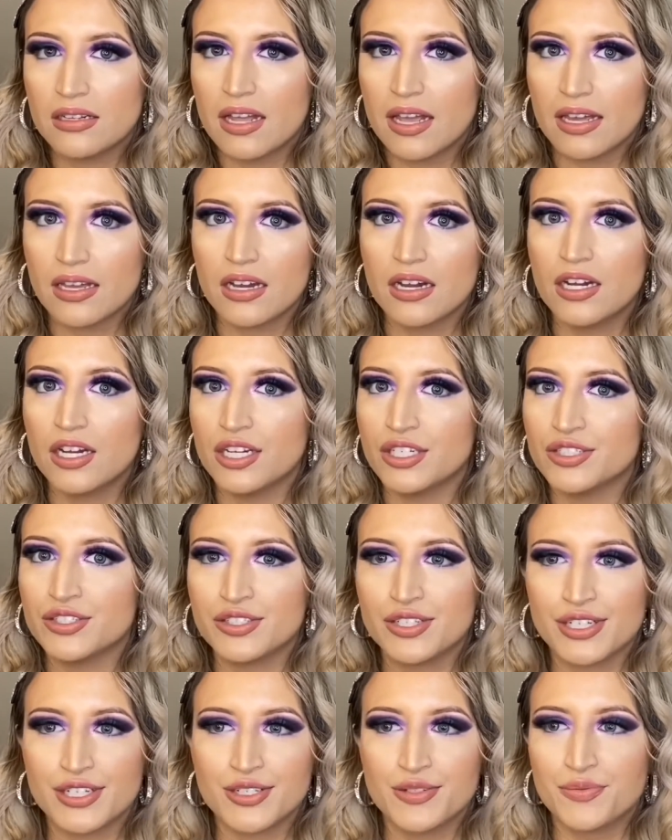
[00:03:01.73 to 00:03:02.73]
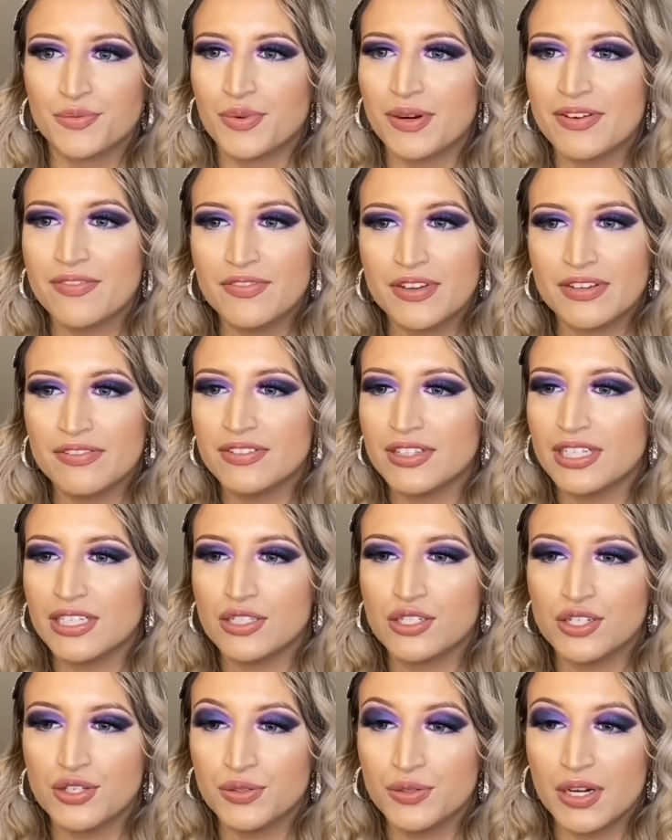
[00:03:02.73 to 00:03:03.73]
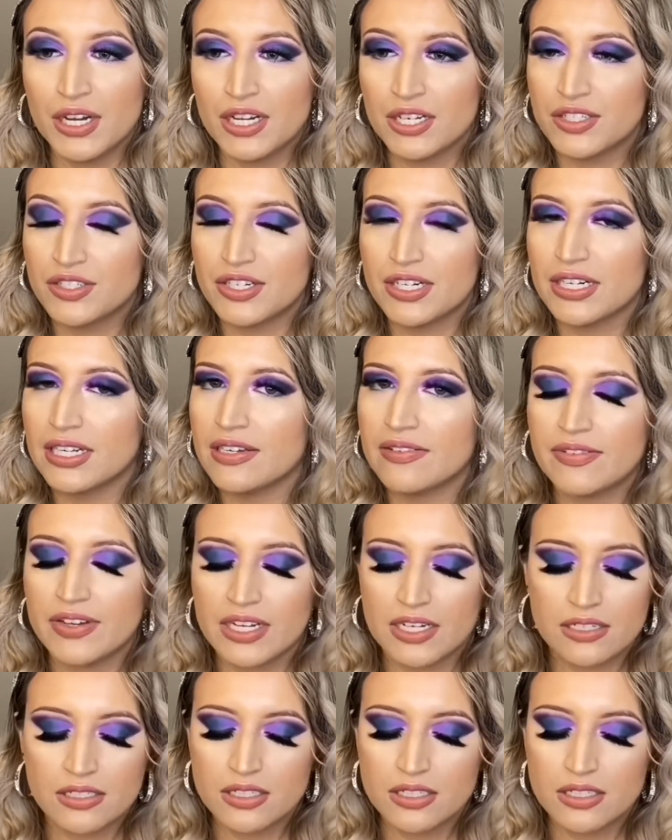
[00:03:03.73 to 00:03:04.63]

like 100, 150, 200 even,